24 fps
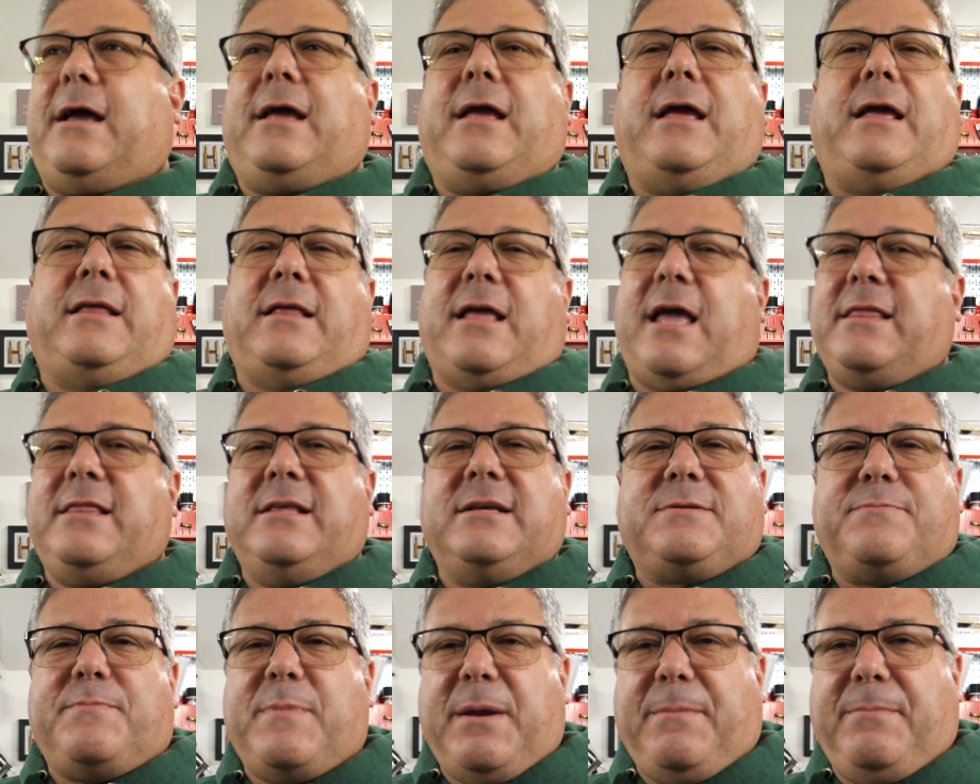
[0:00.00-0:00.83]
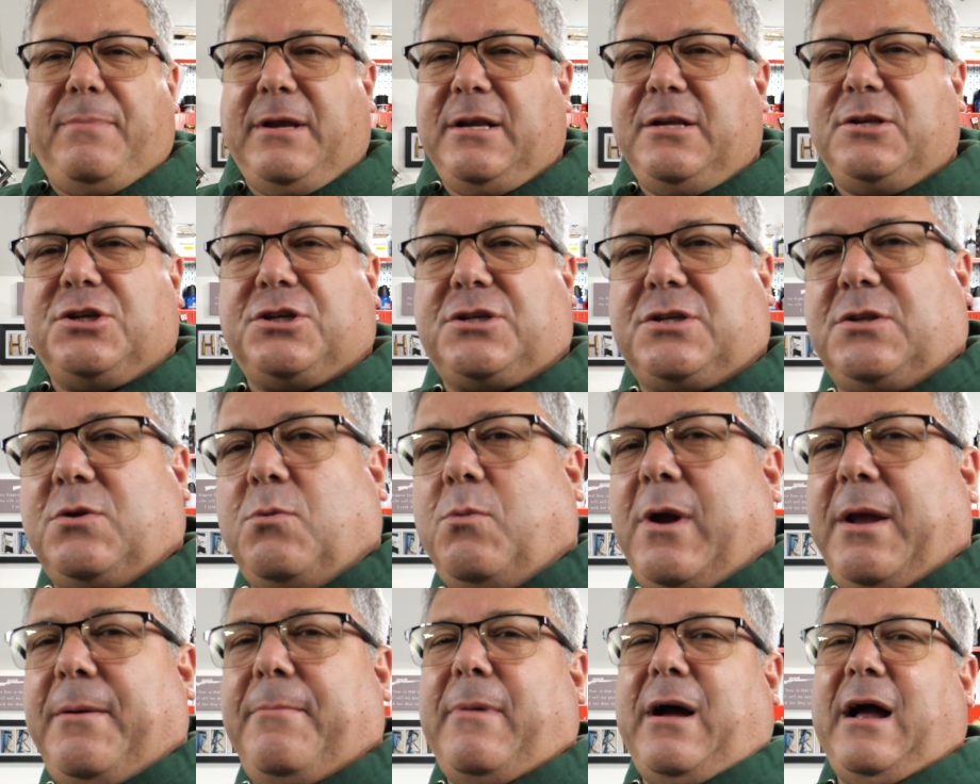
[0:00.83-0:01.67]
And this may be just the
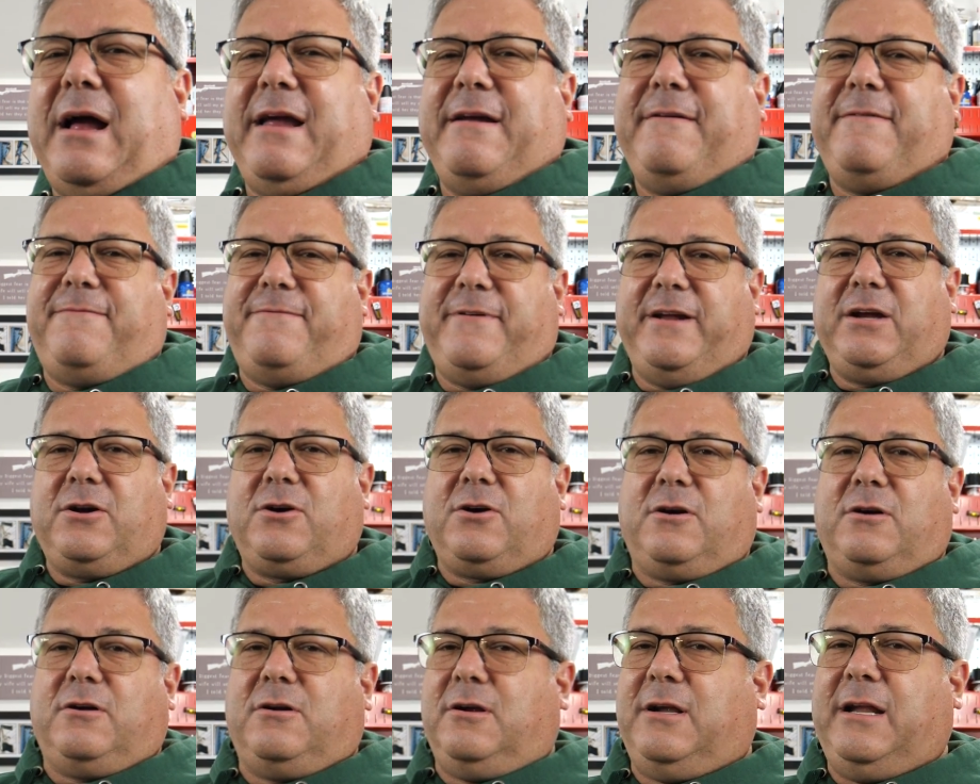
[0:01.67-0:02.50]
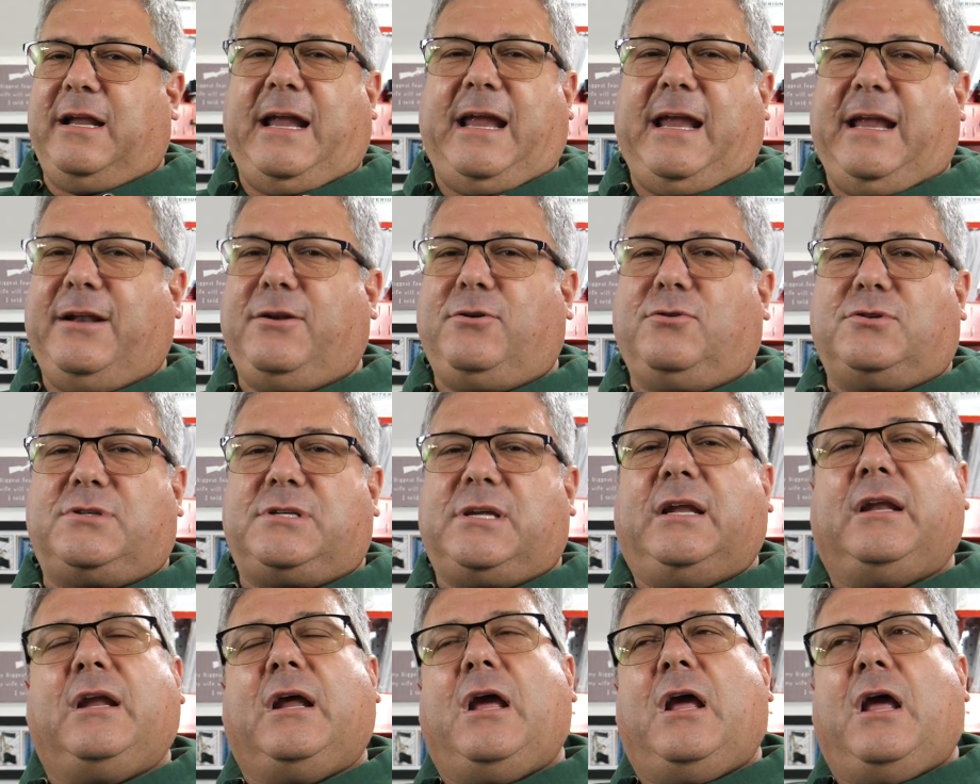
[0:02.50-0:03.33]
way my finger handles
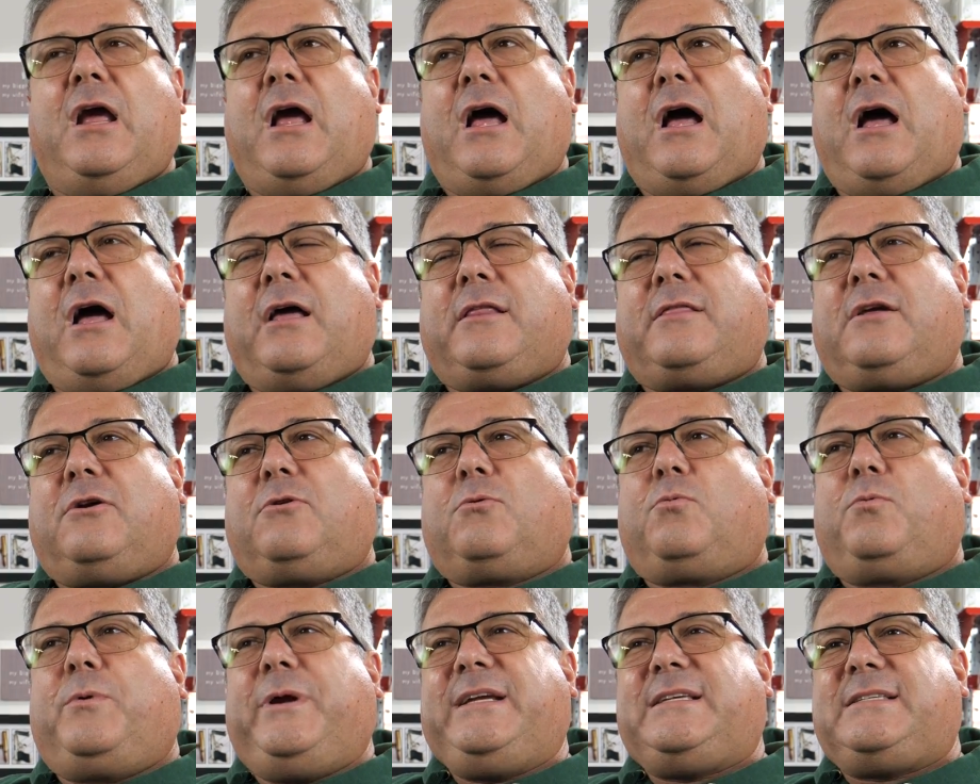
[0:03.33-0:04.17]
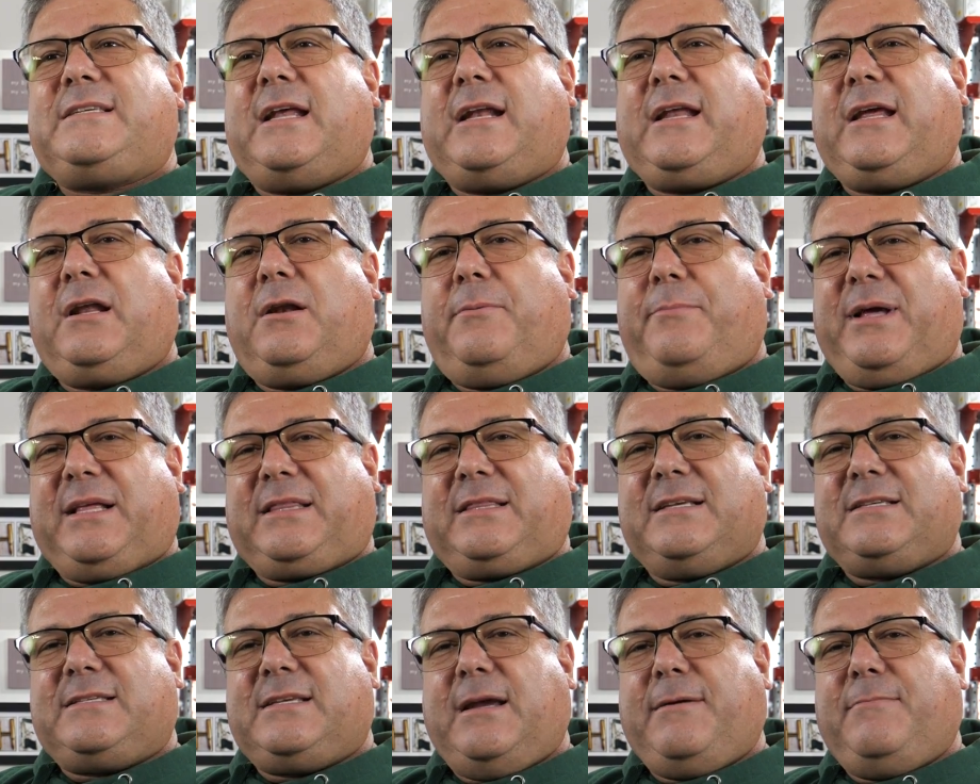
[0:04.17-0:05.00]
it. they're resetting at about
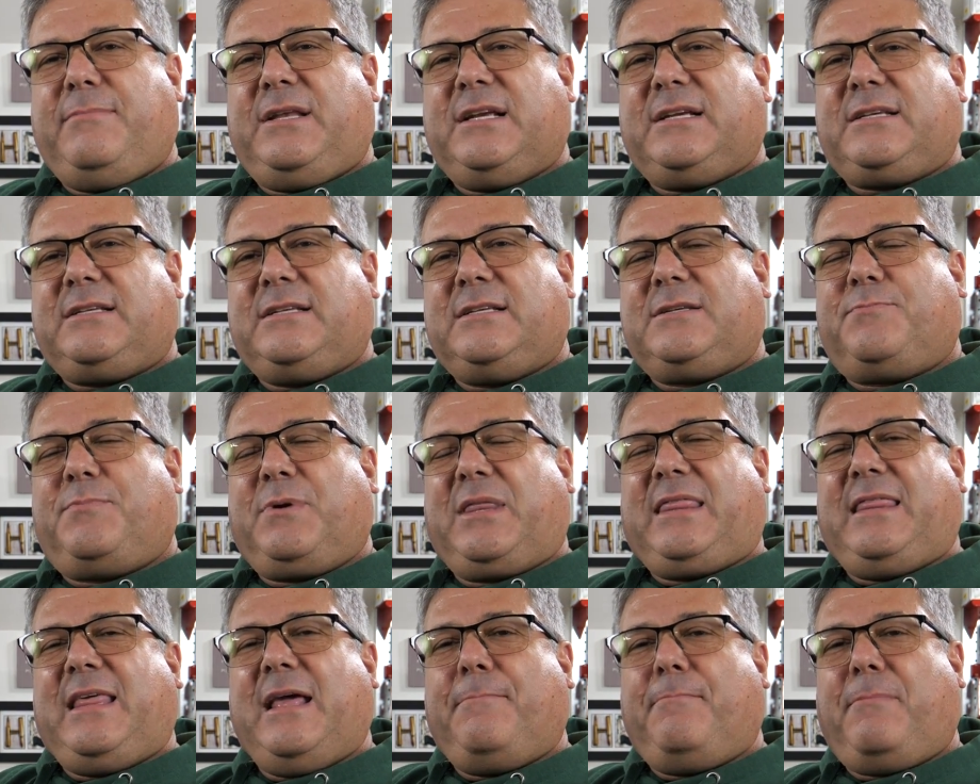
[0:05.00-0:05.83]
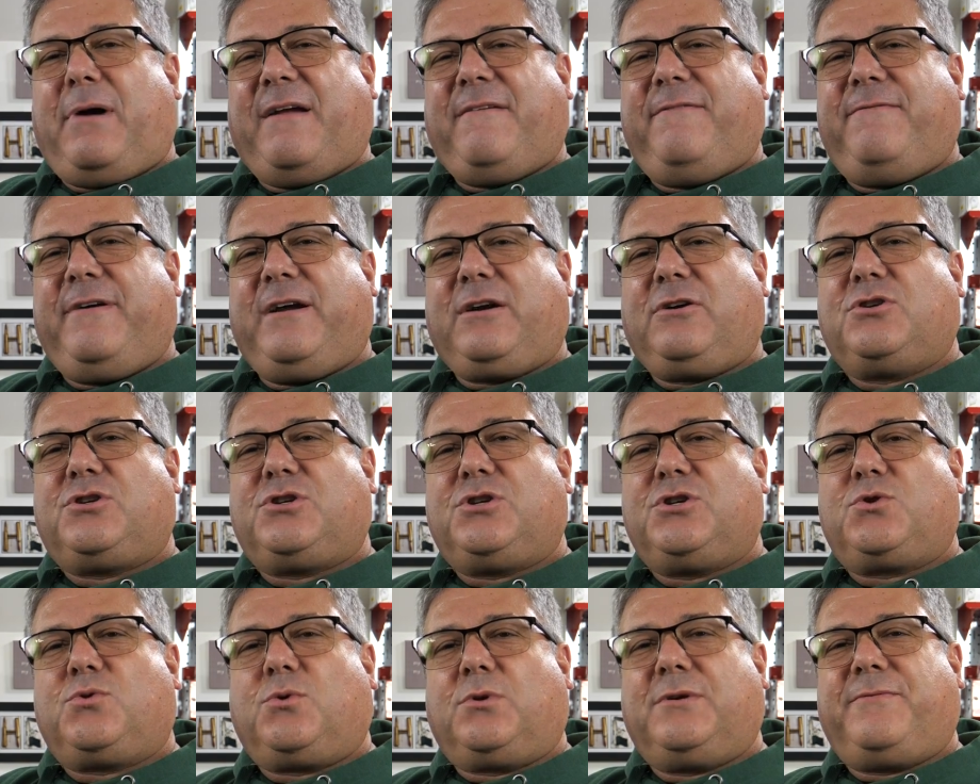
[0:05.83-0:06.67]
the same distance, but then my fingers
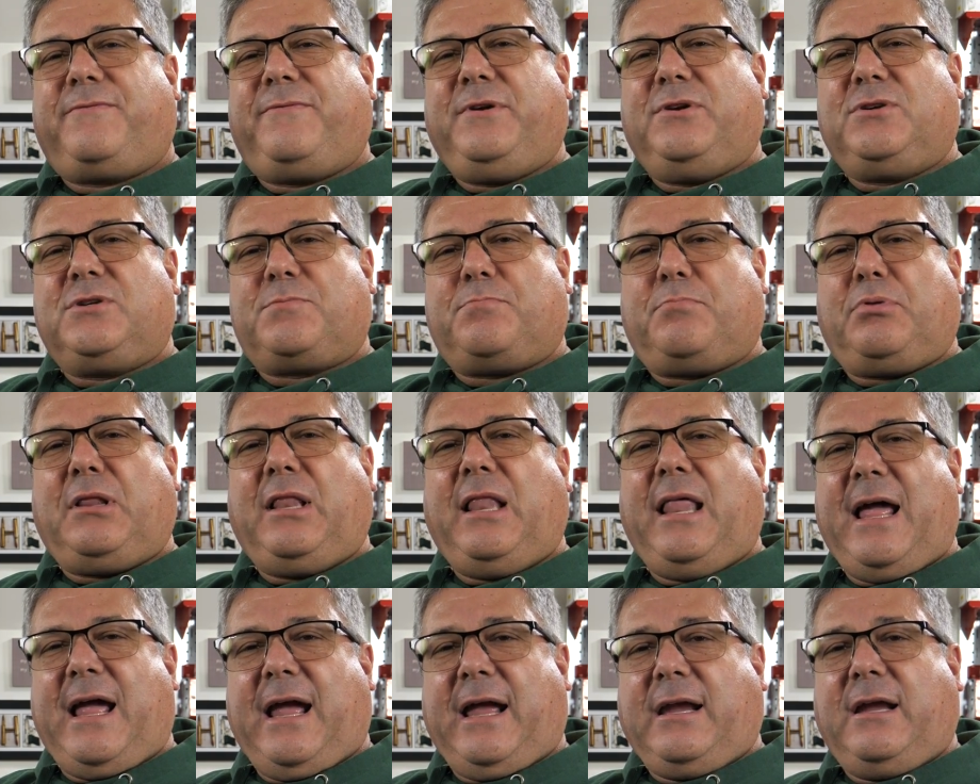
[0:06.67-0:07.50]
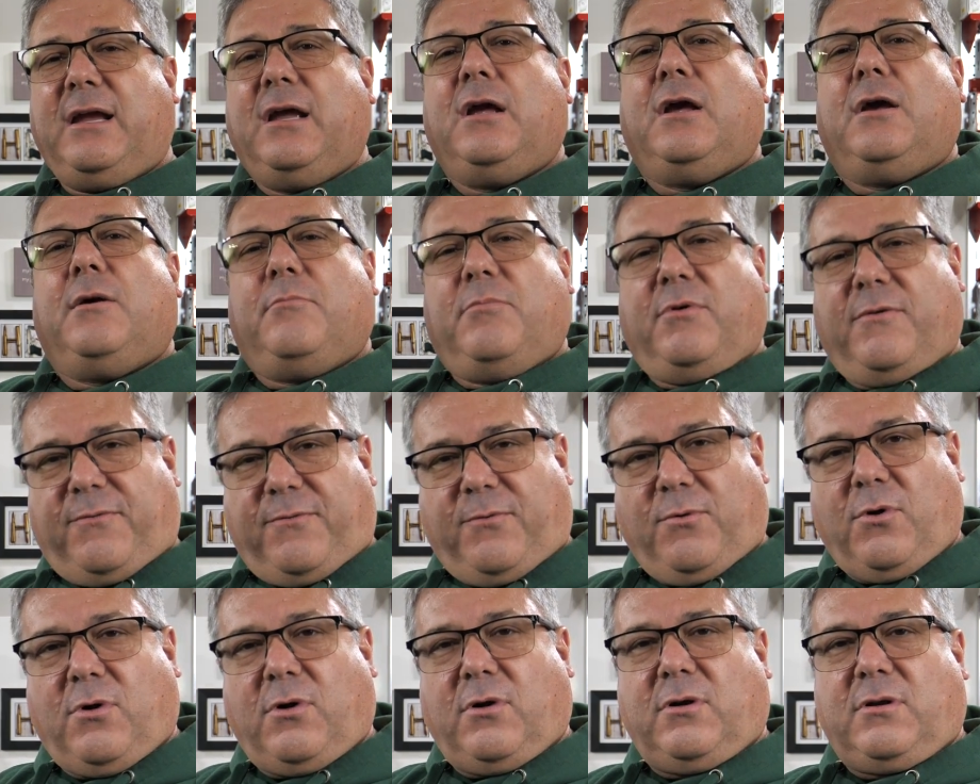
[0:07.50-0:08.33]
just sort of feels play
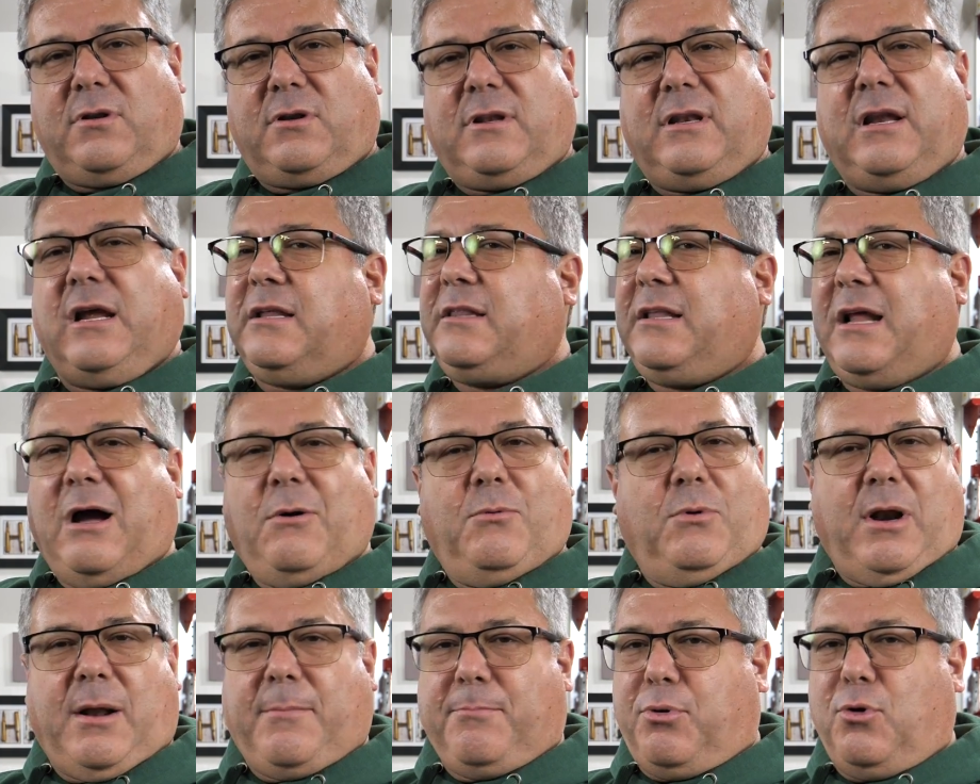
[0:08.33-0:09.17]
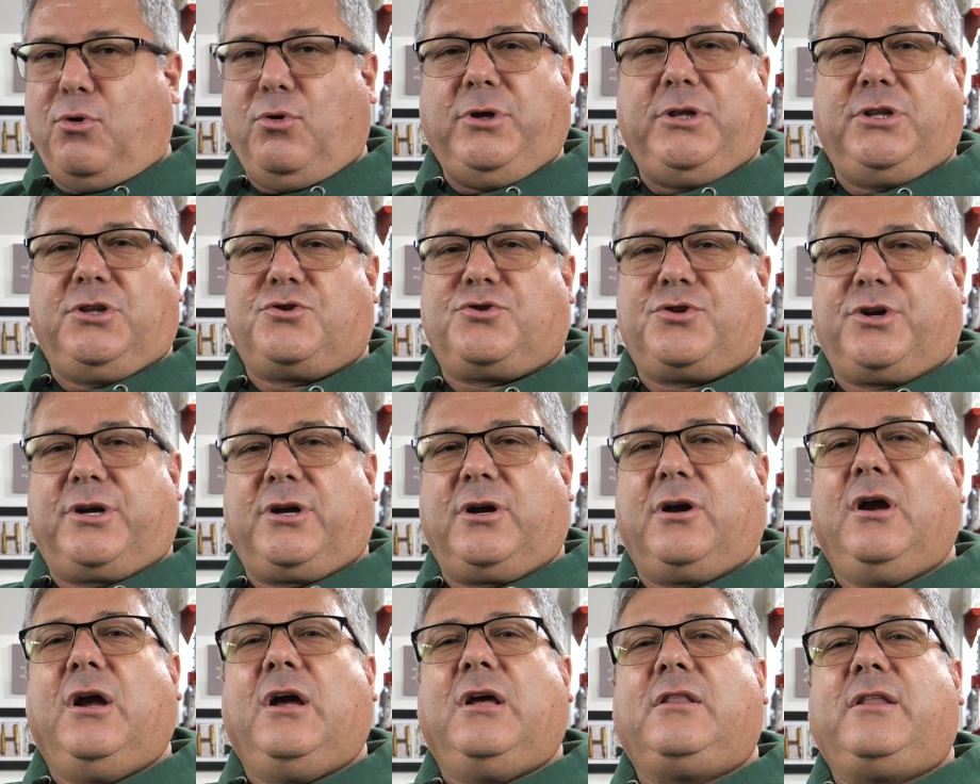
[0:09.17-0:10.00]
before, not when I'm pulling the
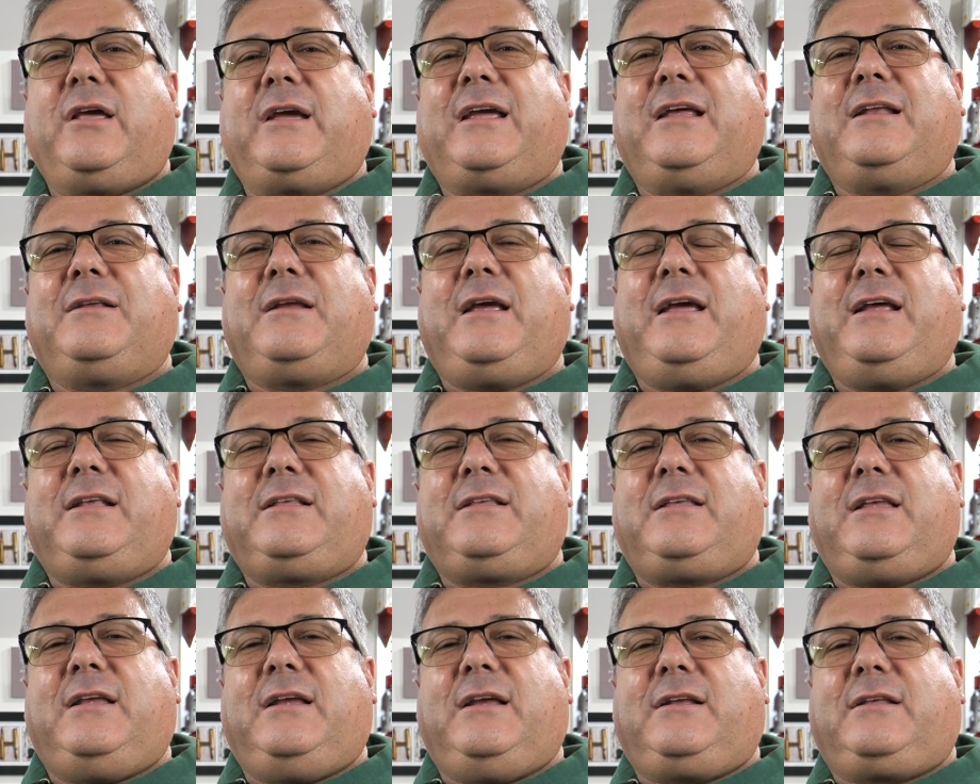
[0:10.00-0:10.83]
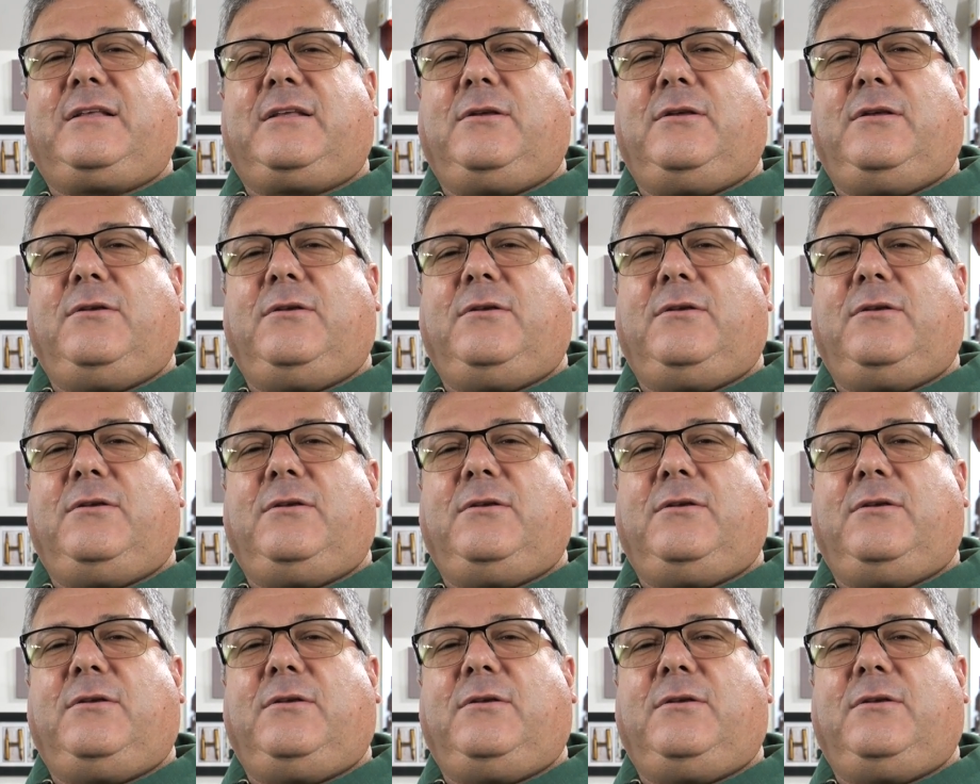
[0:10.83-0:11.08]
trigger, like it